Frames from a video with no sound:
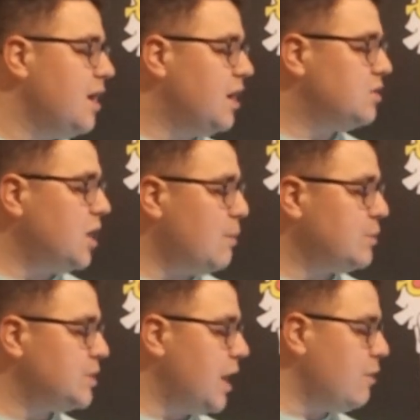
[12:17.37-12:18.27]
And
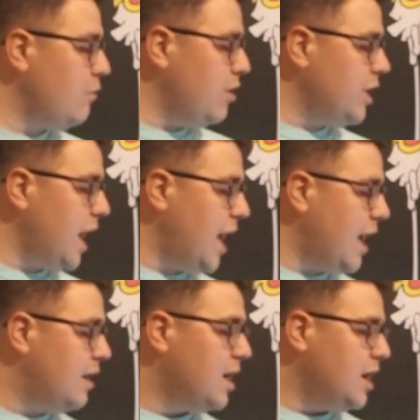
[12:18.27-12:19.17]
Chopper's like, well,
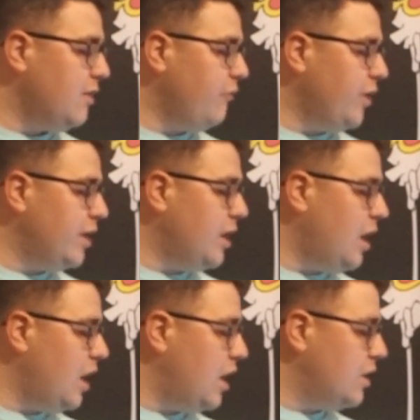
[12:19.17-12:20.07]
yeah, even
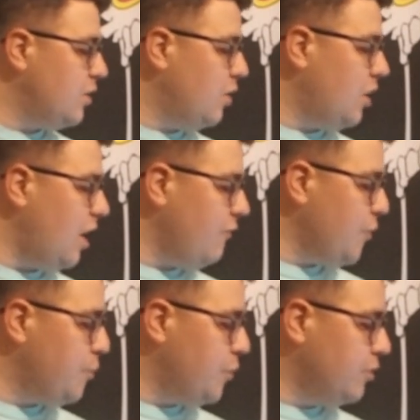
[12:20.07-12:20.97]
your
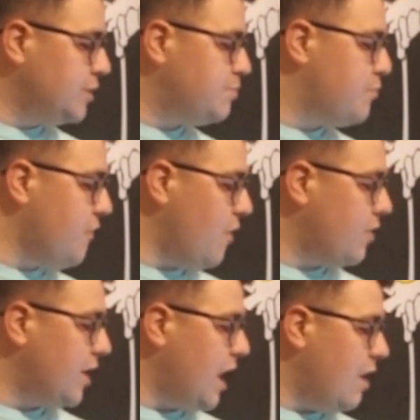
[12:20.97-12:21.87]
hover boots
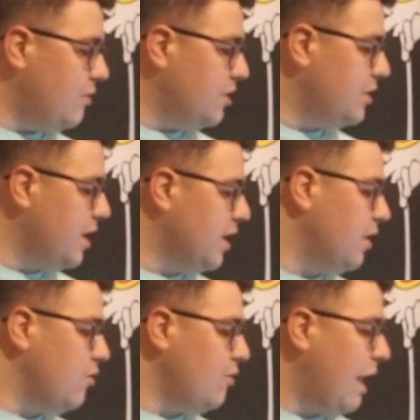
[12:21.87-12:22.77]
broke and
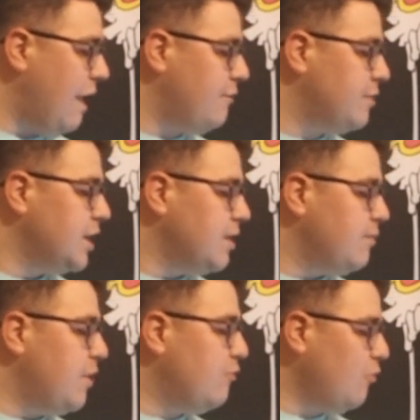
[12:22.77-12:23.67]
everything. You have
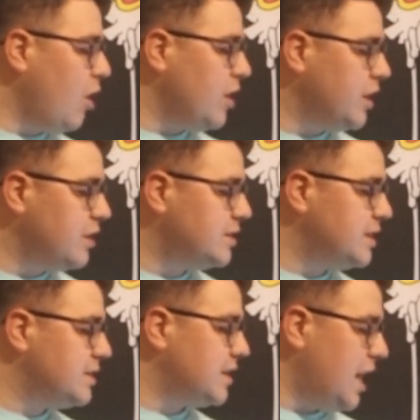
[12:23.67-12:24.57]
been running this
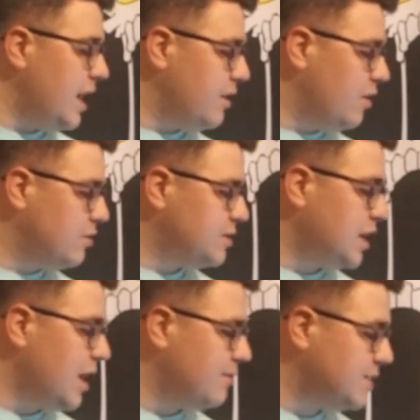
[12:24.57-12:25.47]
entire
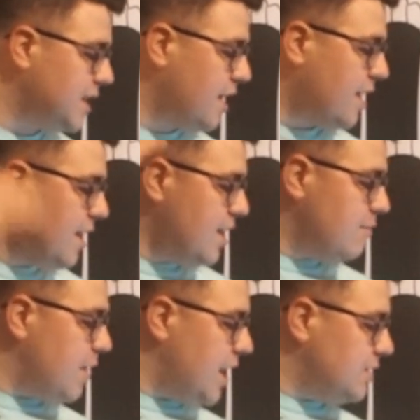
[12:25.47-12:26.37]
time. He's like,
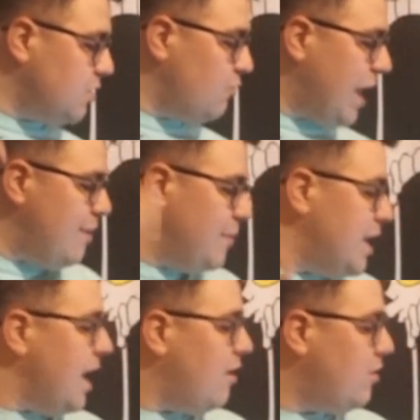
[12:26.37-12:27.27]
man, don't rat
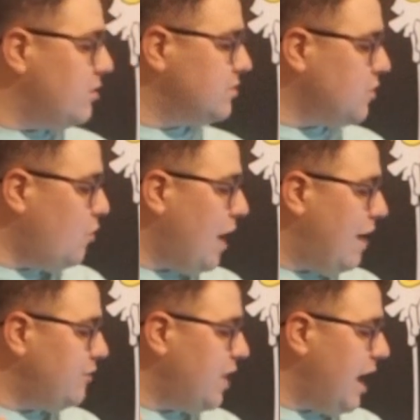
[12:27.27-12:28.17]
me out. Don't
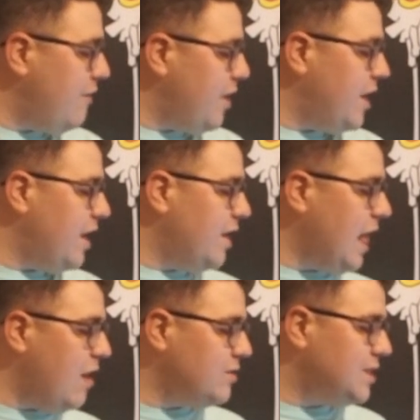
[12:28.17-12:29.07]
have to have any
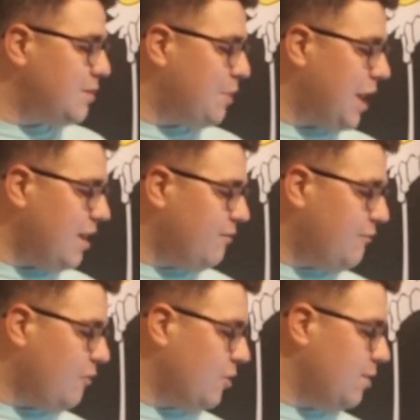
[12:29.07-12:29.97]
allowance to pay
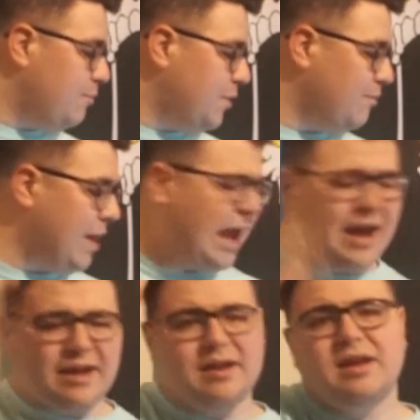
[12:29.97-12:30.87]
for it. But
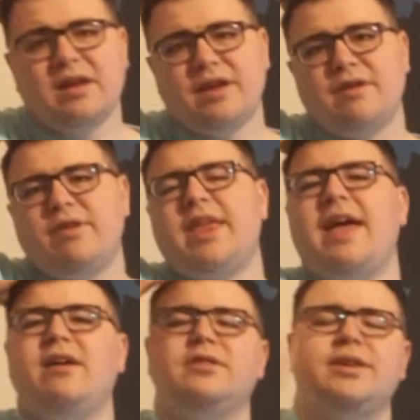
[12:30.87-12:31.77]
man, where the
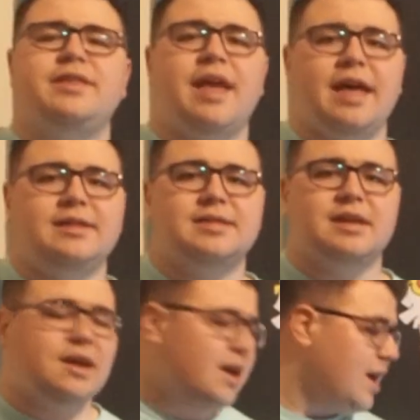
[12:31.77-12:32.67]
hell did that
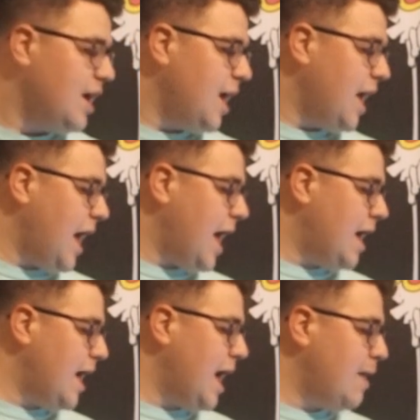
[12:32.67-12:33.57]

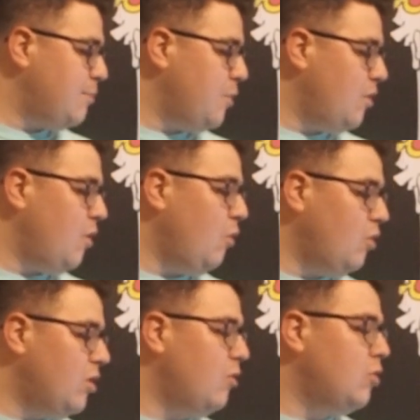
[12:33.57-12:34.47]

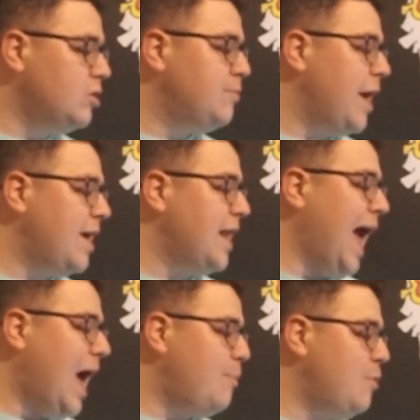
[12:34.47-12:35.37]
old man
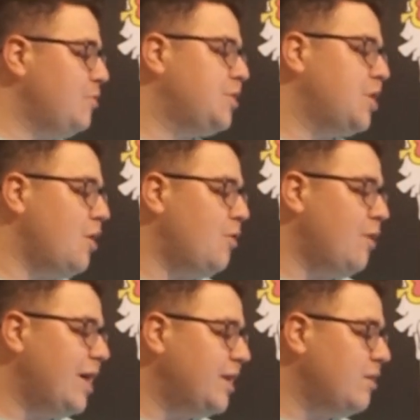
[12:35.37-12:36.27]
Apple go
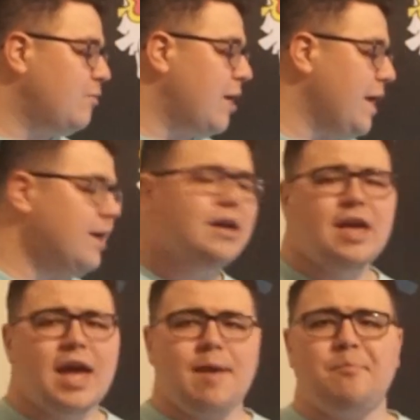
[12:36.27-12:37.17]
anyway?
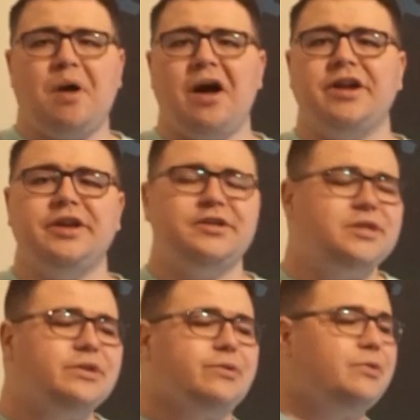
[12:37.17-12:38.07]
And Bonnie,
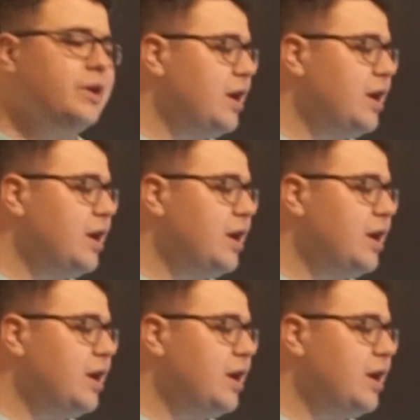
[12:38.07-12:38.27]
too.